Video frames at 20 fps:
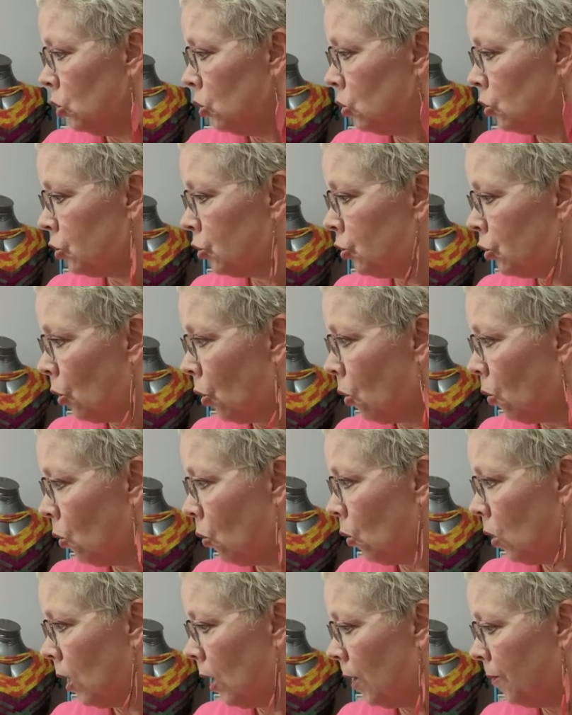
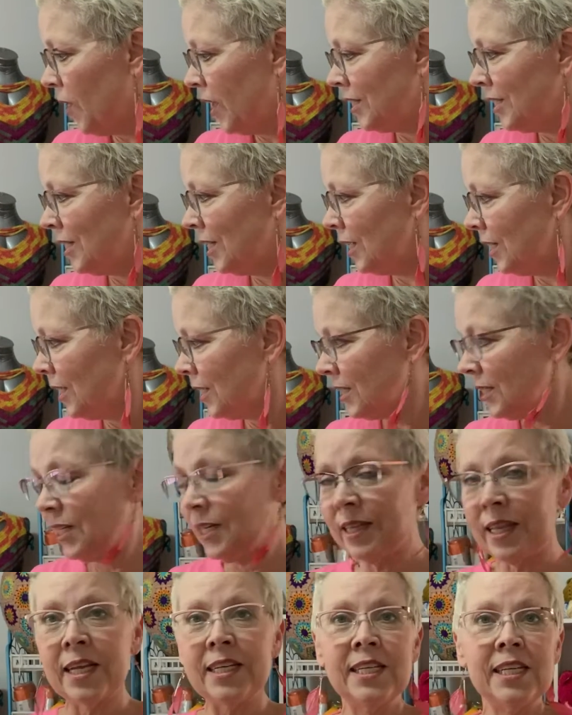So they did
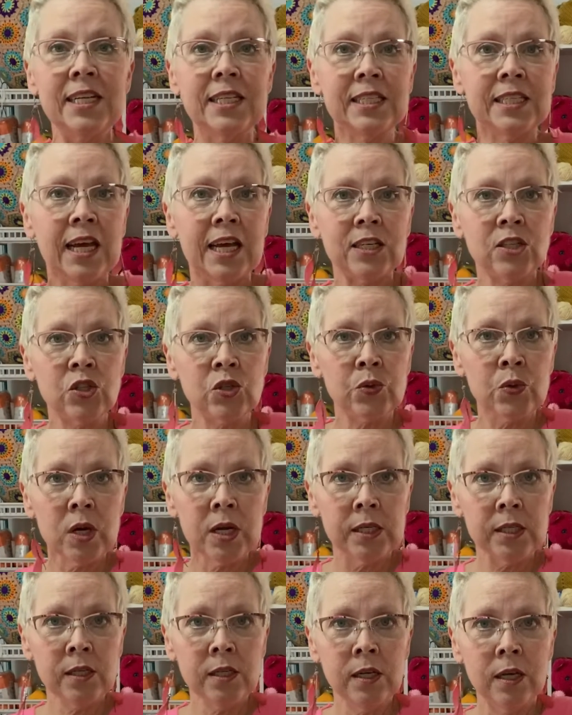a test
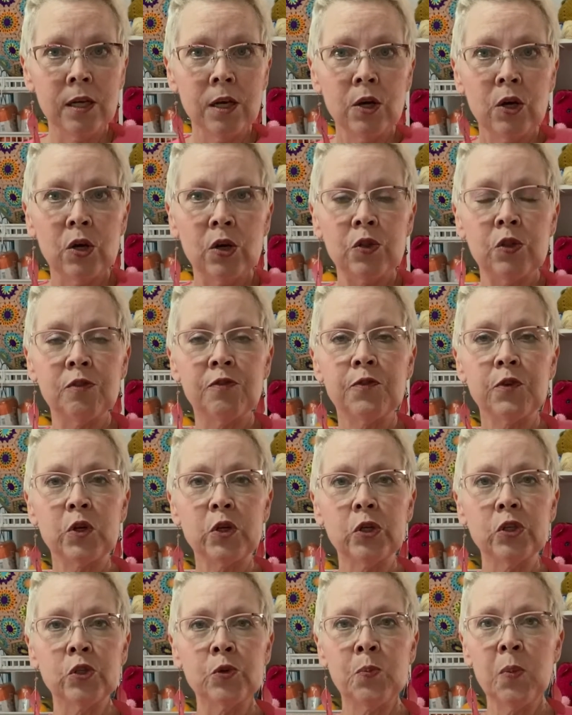run the
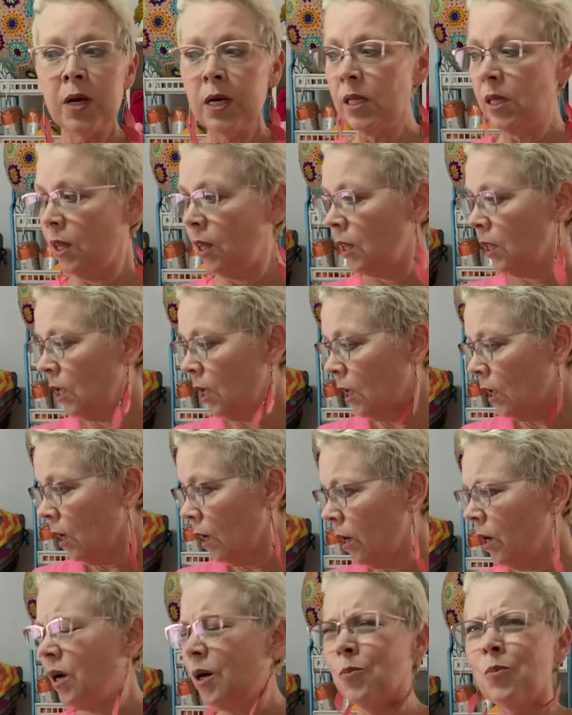first month,
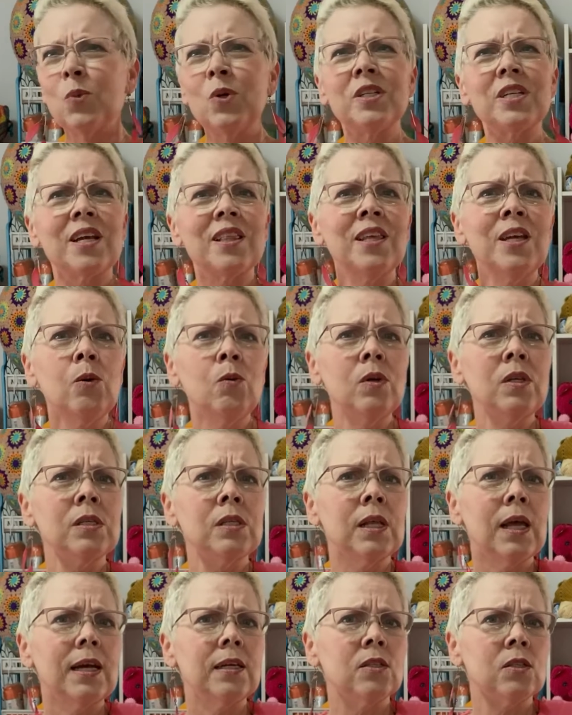which I think was
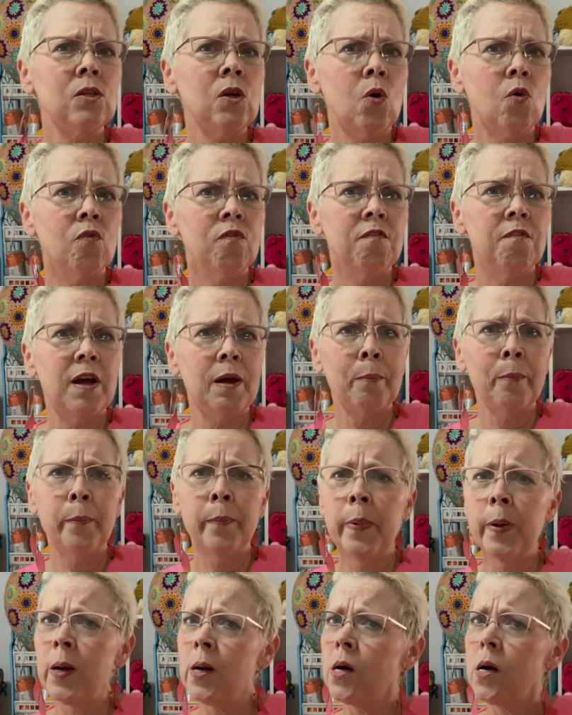last
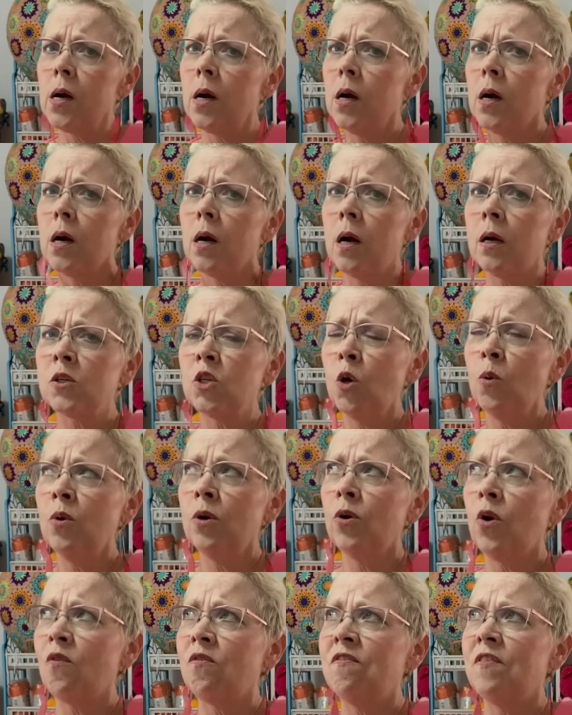November, October or
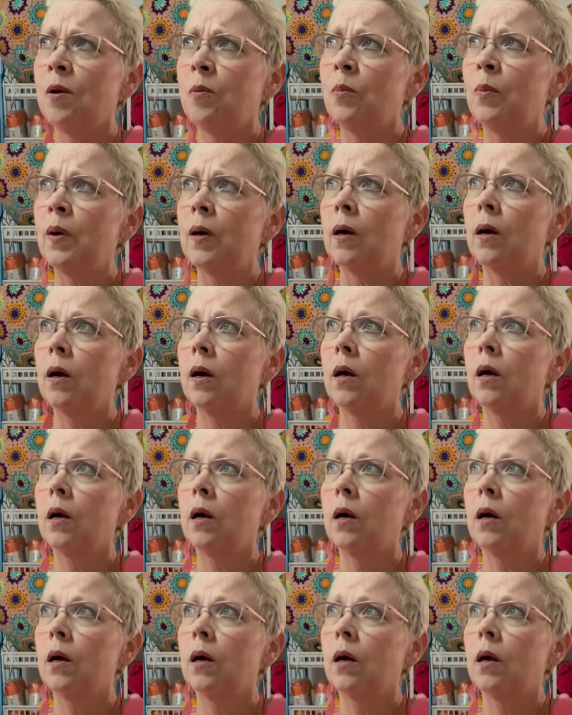November,